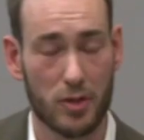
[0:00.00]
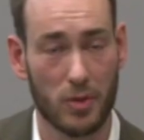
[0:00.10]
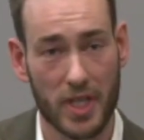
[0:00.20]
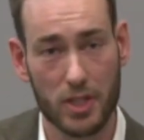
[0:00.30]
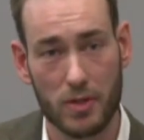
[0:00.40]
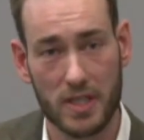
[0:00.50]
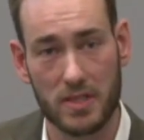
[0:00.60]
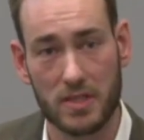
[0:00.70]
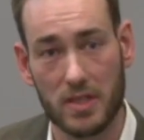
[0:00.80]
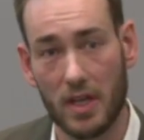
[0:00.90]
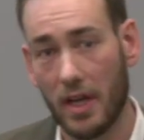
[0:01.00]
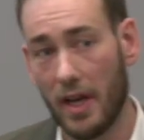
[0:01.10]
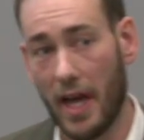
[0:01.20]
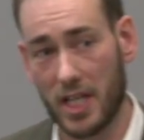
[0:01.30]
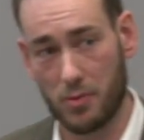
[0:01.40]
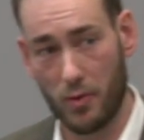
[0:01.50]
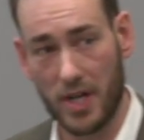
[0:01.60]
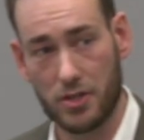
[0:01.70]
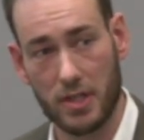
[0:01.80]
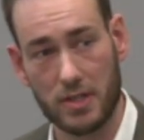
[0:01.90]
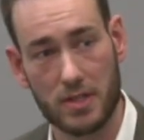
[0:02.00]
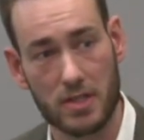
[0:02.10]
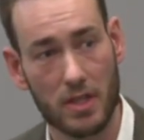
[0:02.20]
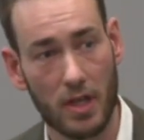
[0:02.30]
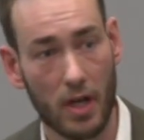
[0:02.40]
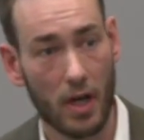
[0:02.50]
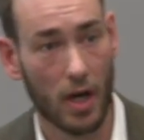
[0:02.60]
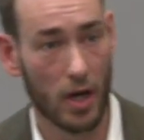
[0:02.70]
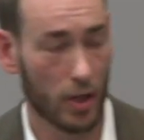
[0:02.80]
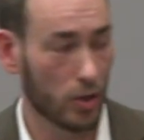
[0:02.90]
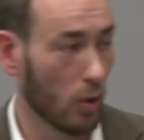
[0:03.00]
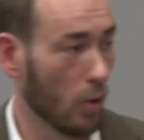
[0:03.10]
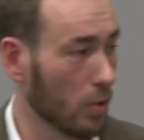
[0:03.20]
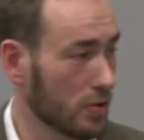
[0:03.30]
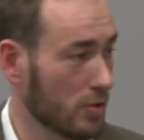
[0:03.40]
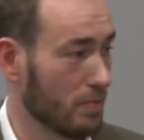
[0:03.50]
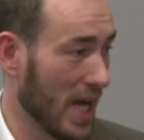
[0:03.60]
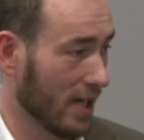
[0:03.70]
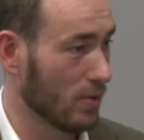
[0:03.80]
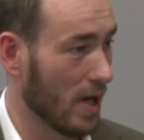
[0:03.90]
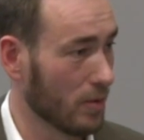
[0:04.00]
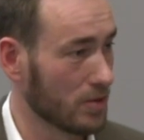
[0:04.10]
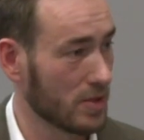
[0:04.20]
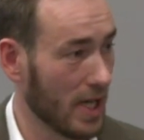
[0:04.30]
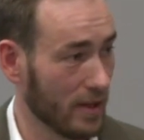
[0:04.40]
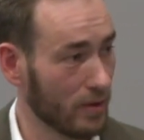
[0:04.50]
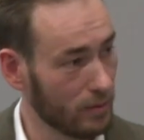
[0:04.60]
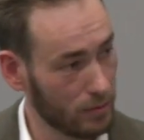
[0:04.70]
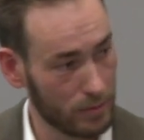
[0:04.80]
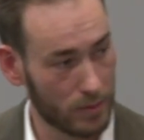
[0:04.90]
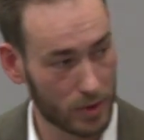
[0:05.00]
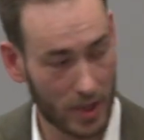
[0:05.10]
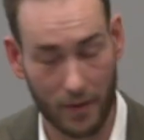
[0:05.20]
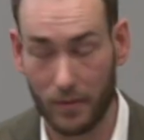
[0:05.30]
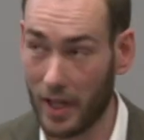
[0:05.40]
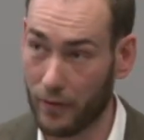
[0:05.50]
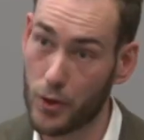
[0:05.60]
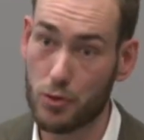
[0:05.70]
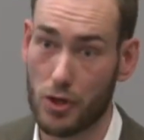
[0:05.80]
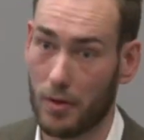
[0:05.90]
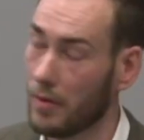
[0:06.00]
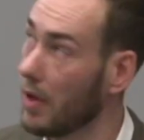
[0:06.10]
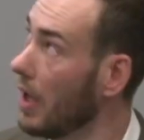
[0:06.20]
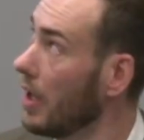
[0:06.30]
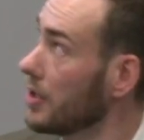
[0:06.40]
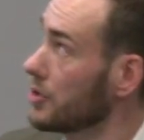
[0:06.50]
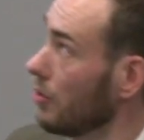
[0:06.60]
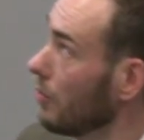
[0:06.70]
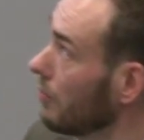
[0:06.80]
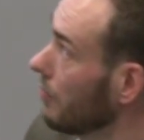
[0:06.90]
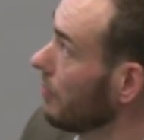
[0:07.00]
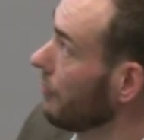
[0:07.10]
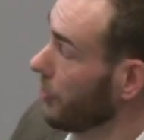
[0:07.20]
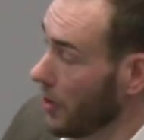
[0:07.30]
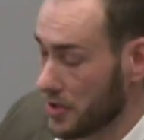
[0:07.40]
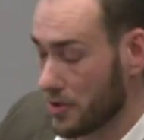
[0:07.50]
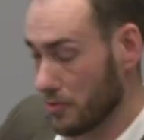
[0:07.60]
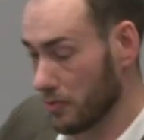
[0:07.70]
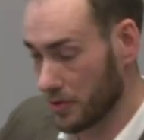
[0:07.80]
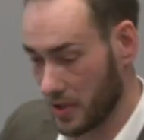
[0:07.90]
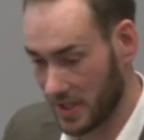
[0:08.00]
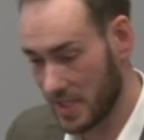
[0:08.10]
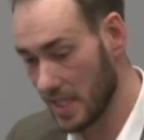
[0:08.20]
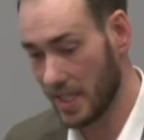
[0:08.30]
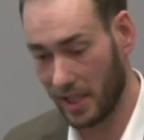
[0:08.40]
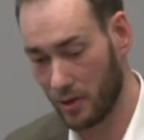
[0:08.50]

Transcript: similar interests, aspirations, goals, backgrounds, and kind of like future. So for us to succeed in